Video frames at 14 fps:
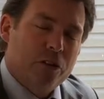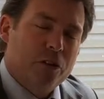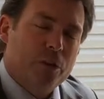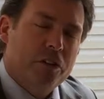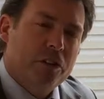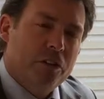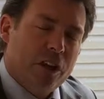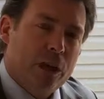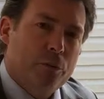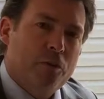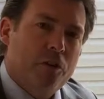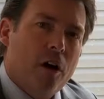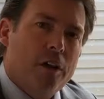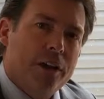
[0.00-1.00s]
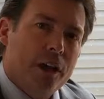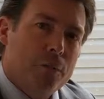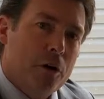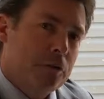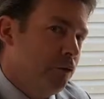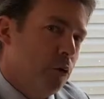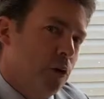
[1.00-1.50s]
So we keep falling
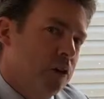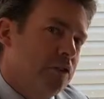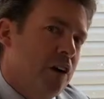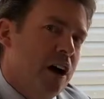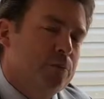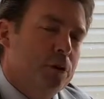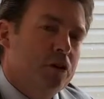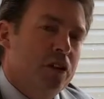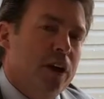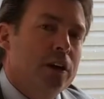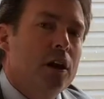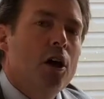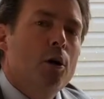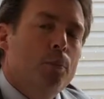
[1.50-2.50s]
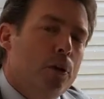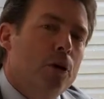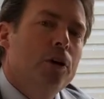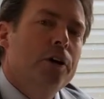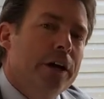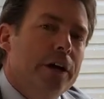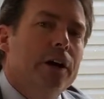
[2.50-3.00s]
about 4 to 5%
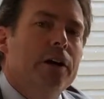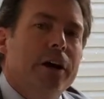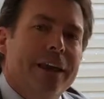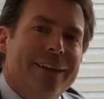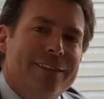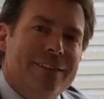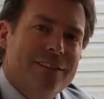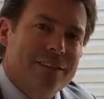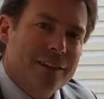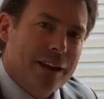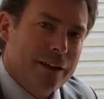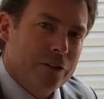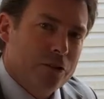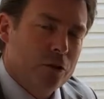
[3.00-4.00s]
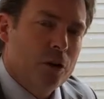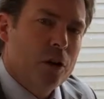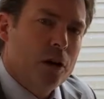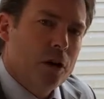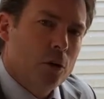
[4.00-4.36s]
per year in sales.